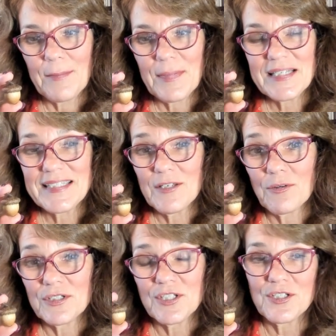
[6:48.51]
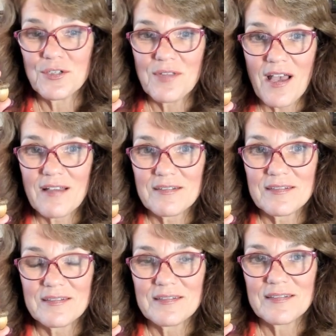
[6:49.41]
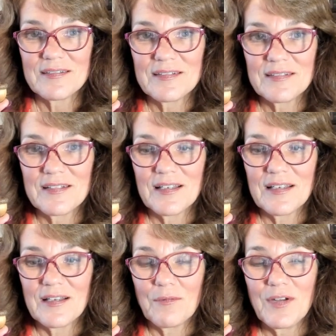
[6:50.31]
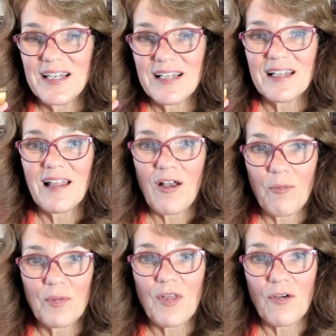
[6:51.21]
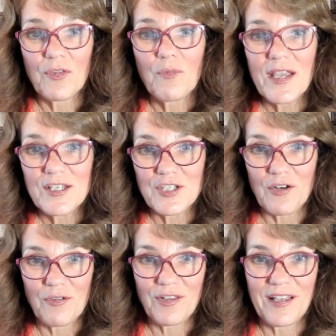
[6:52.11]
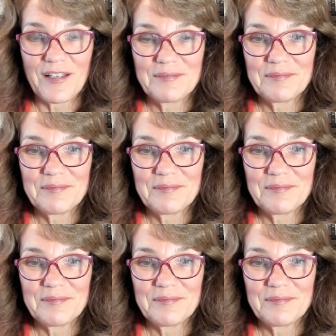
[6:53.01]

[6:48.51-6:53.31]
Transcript: But you see, in order to do that, we need a little help along the way generally.